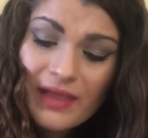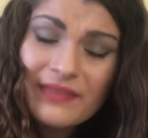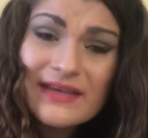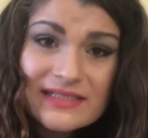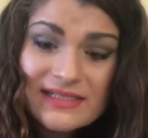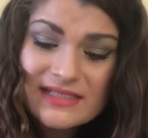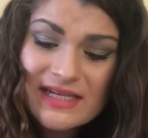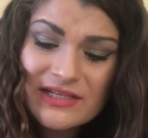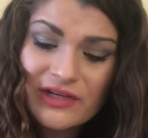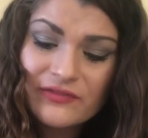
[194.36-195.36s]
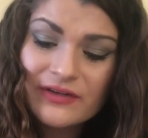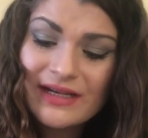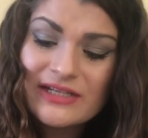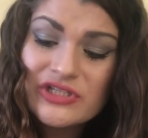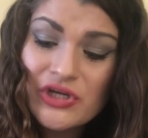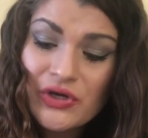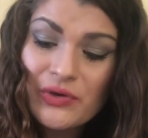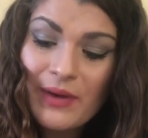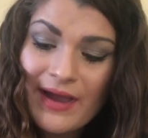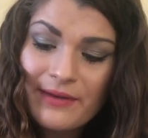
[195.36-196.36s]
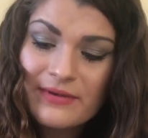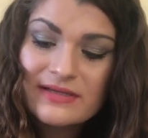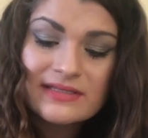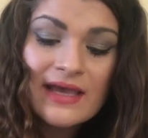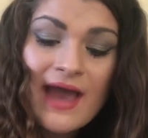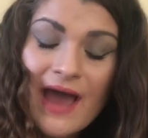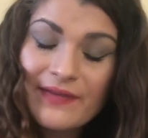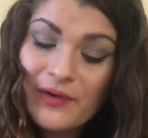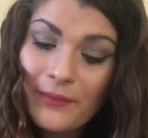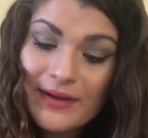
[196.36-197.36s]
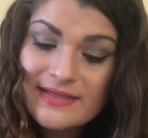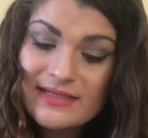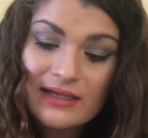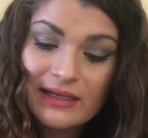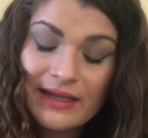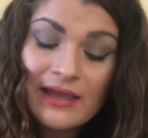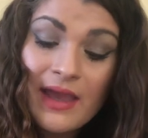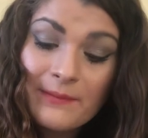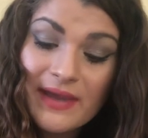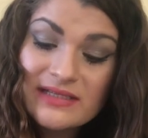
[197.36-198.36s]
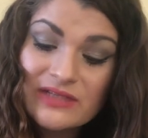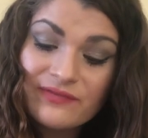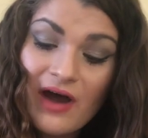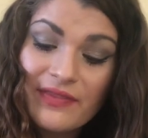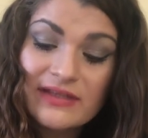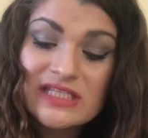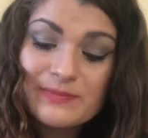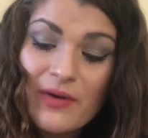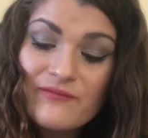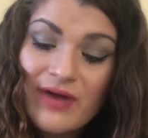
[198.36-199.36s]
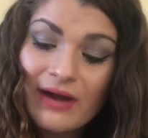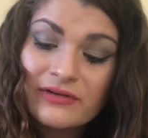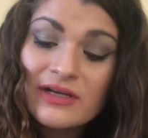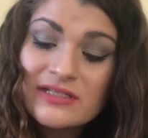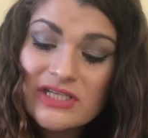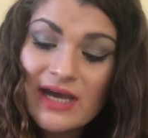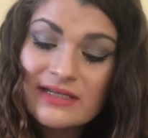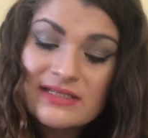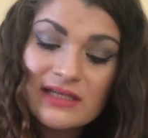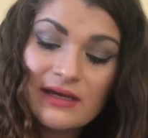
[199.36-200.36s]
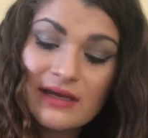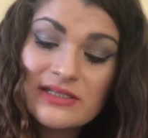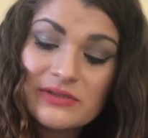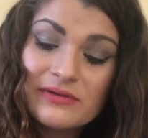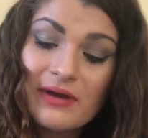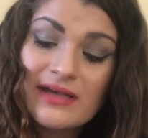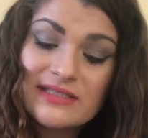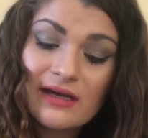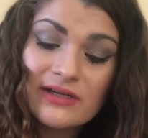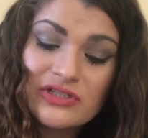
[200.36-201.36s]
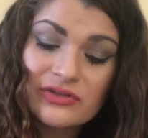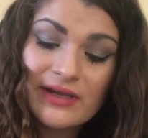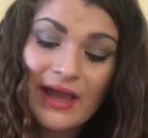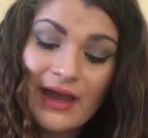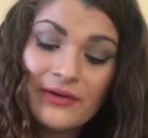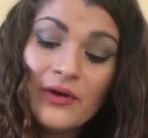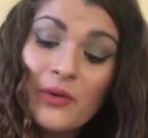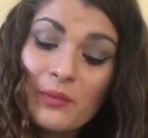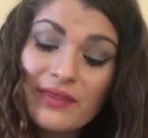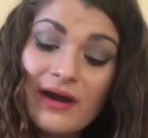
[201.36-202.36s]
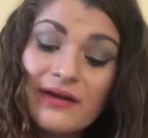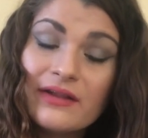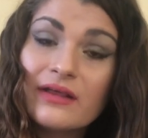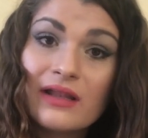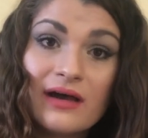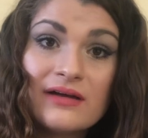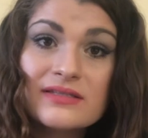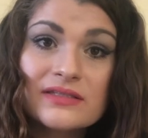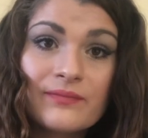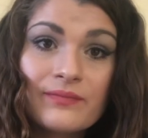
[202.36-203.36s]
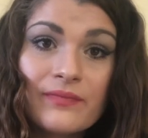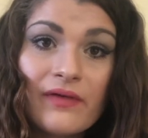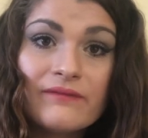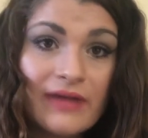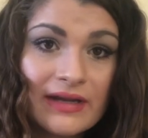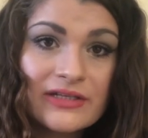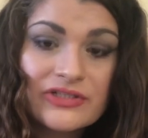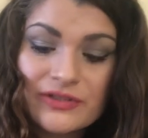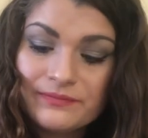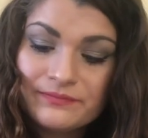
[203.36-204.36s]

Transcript: This continued for nearly 2 hours, and then quite suddenly, Peter's father had spun round, turned into a side street and, without another glance, vanished.